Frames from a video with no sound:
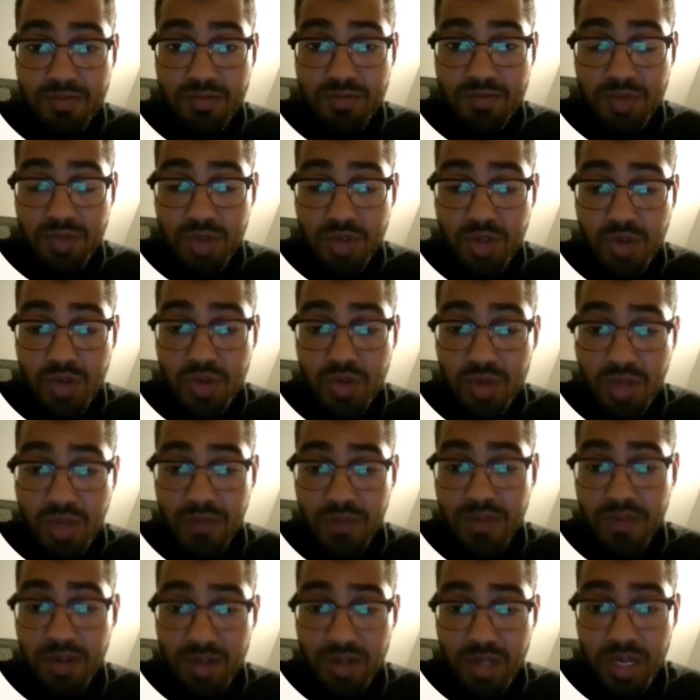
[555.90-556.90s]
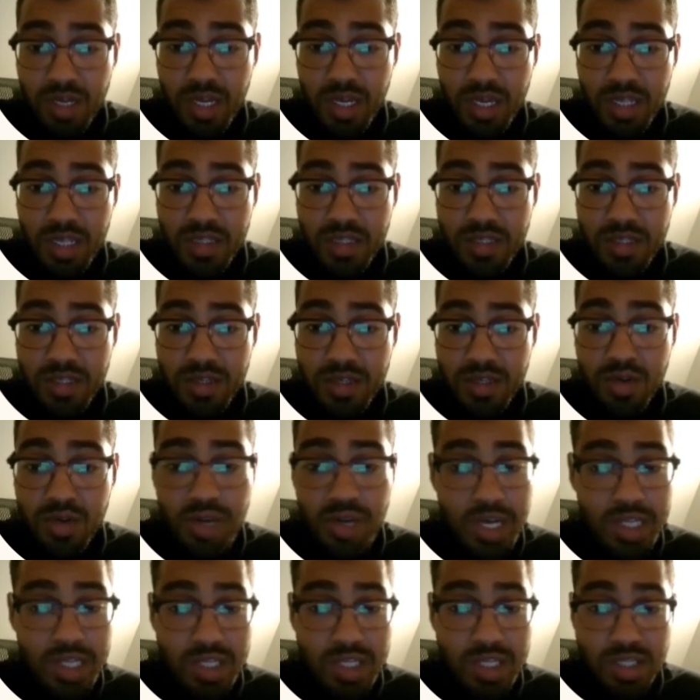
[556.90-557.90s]
you never late. You
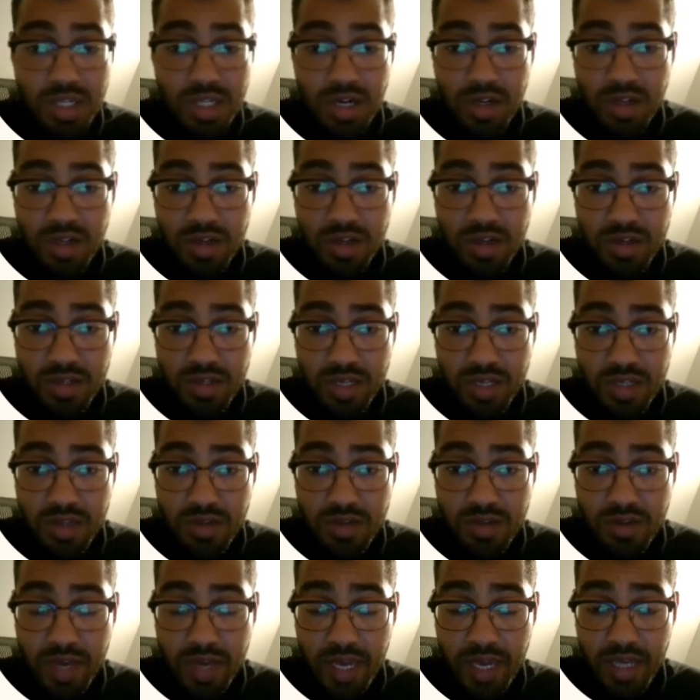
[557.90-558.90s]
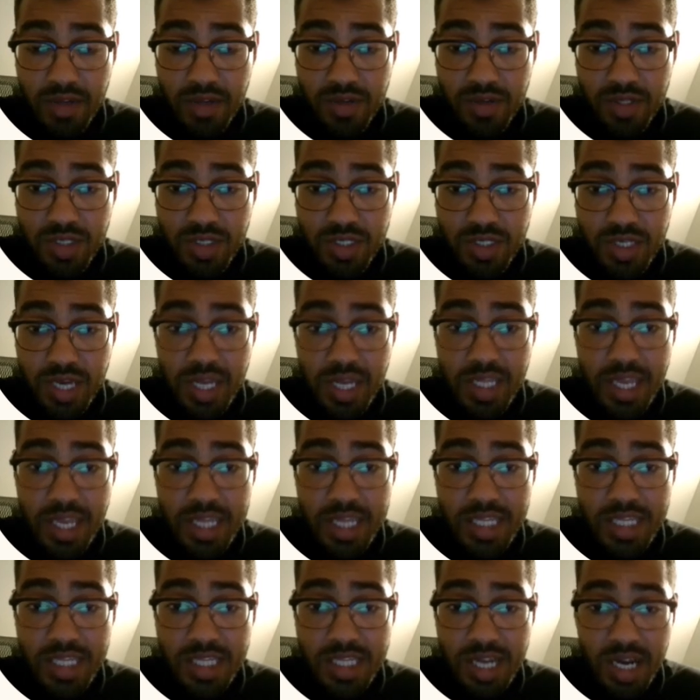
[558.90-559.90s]
can start learning the language at
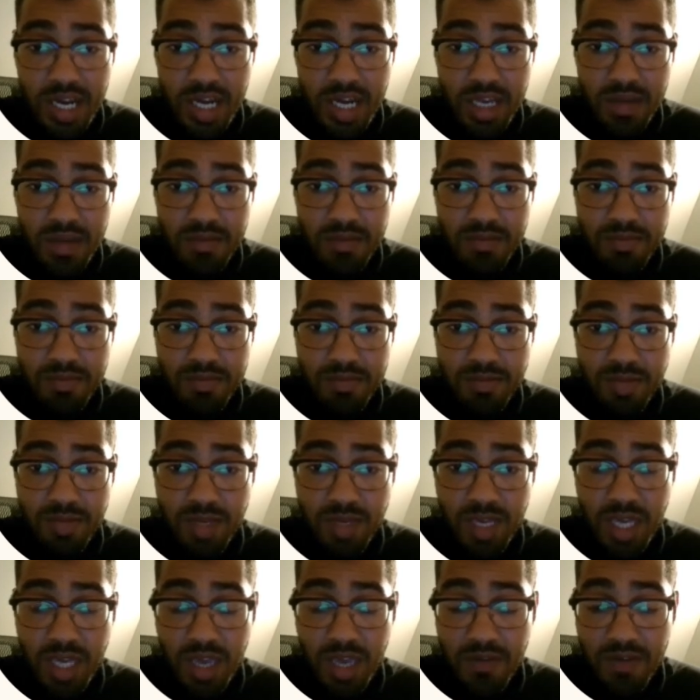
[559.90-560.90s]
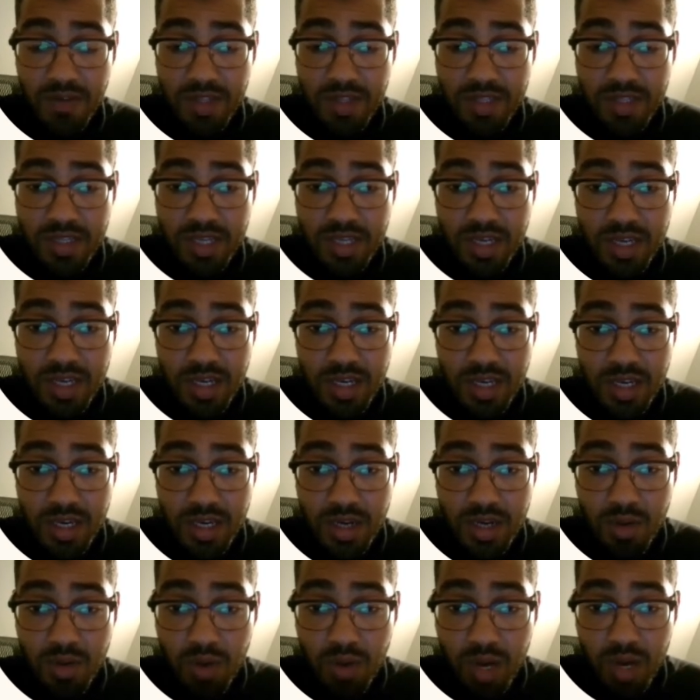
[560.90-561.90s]
any time. Even
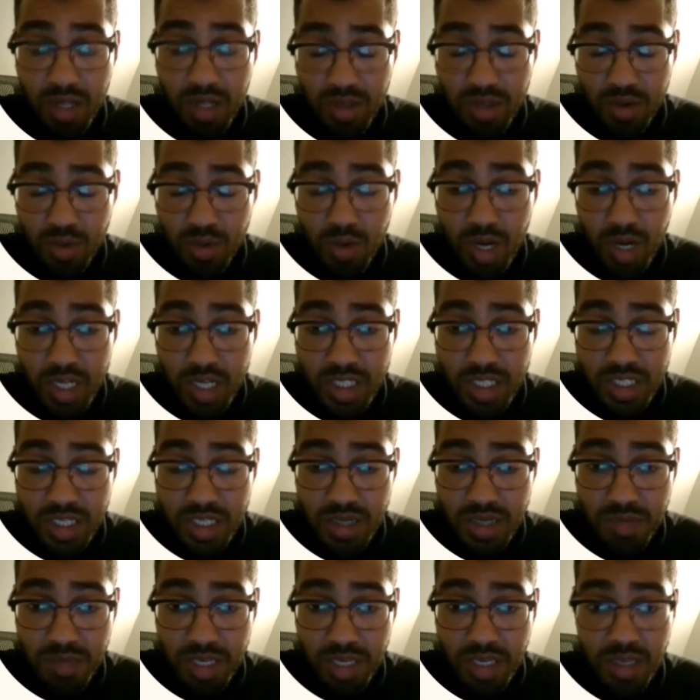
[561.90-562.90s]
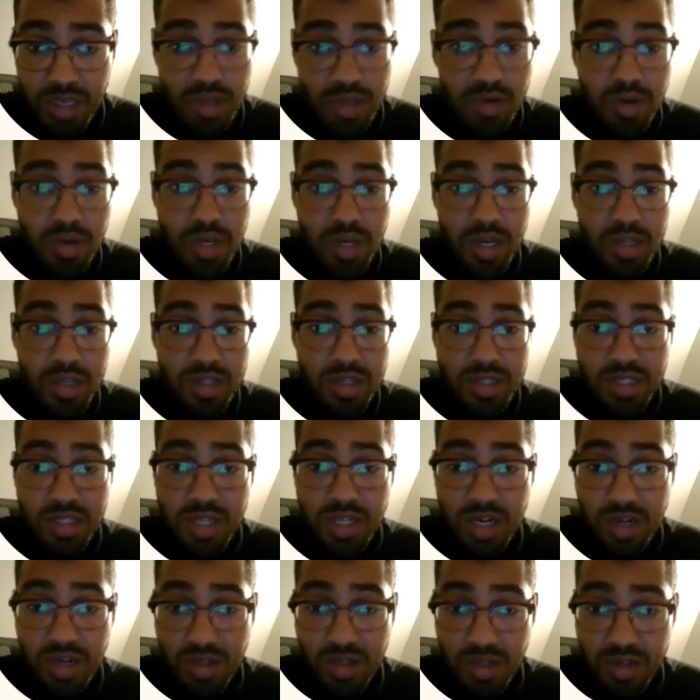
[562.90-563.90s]
while you're watching me, you can
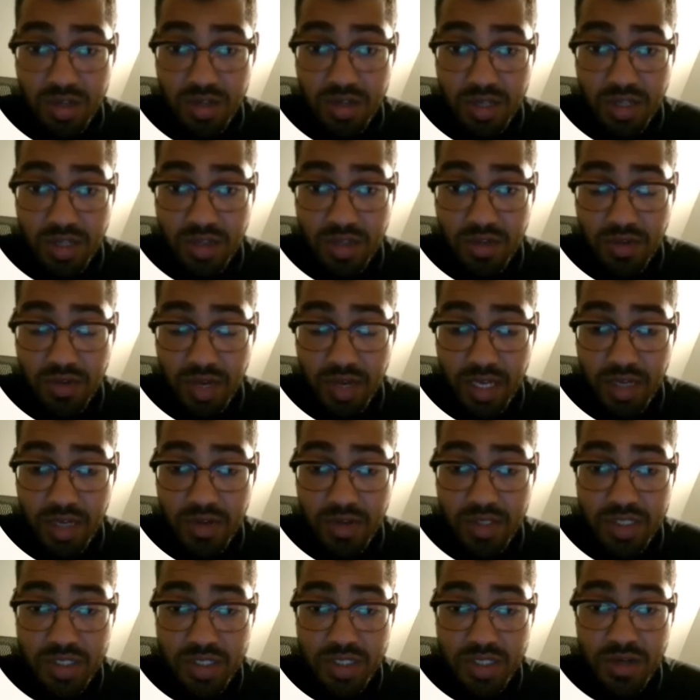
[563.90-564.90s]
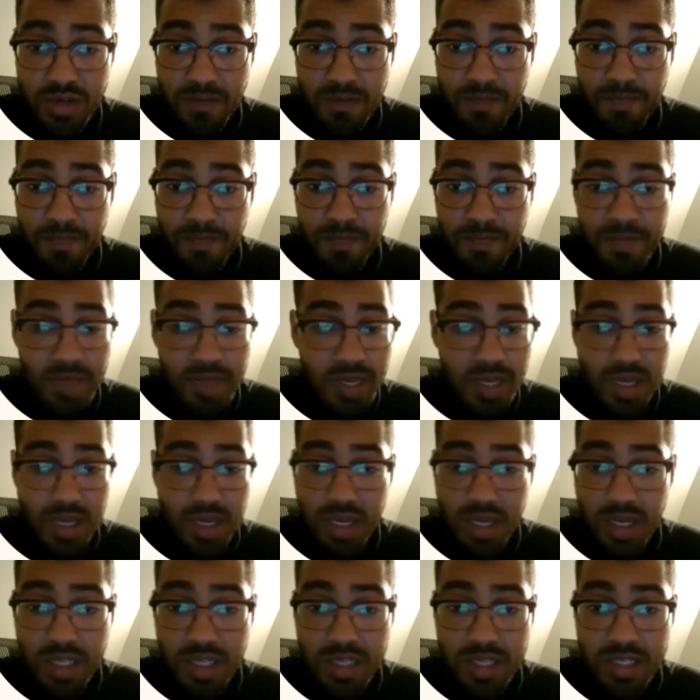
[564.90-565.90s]
start learning the language.
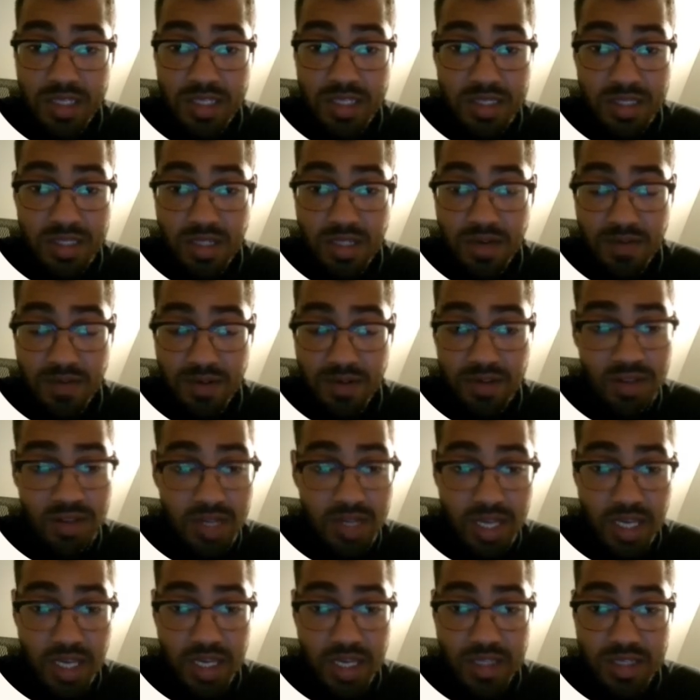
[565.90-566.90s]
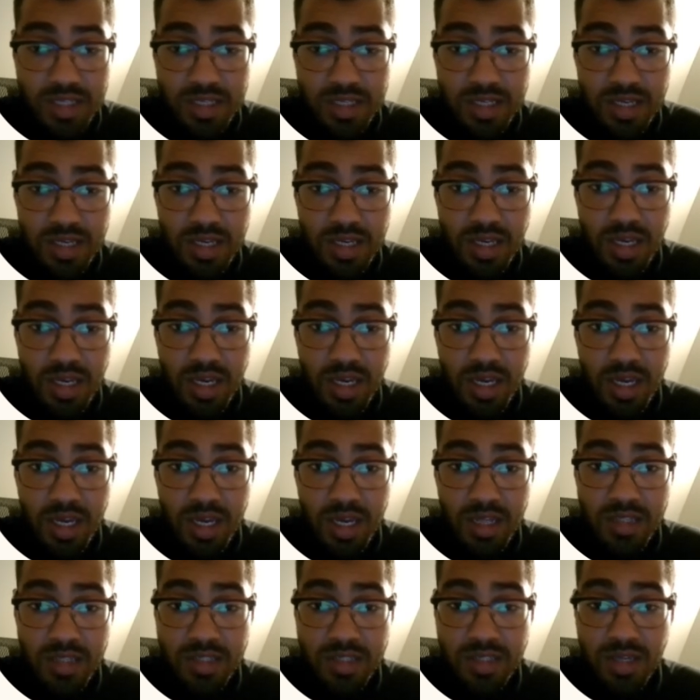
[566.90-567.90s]
It is never late,
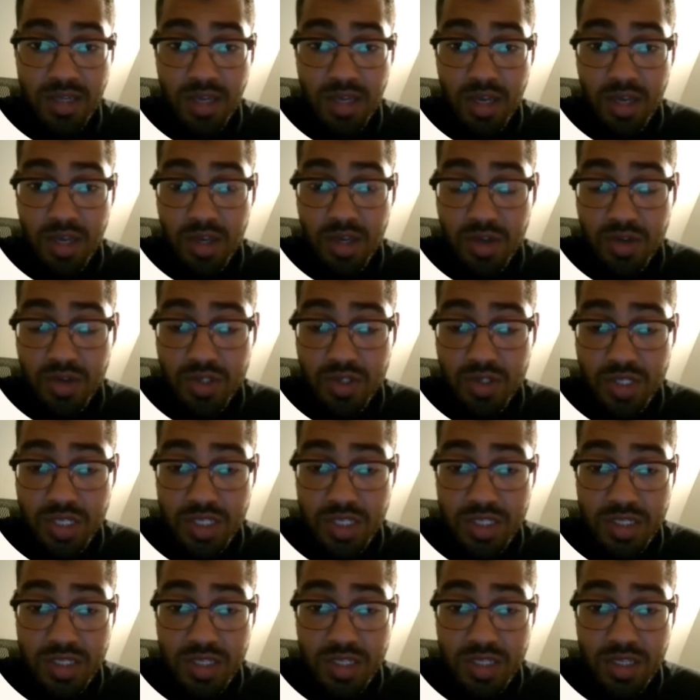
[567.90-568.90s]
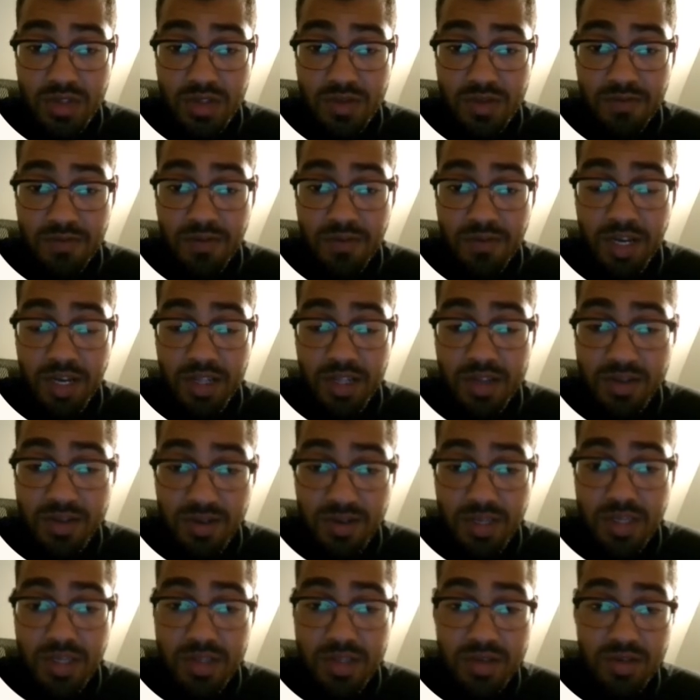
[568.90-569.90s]
and you just need to find the
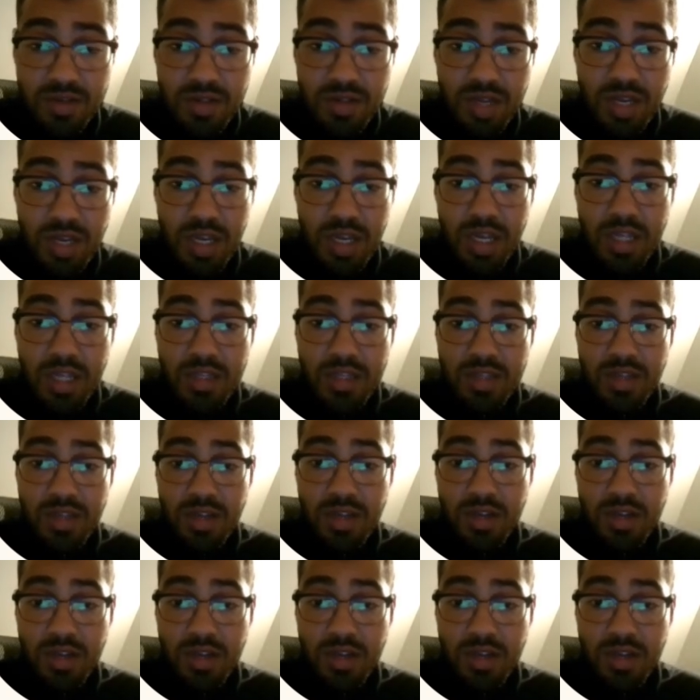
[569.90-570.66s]
reason and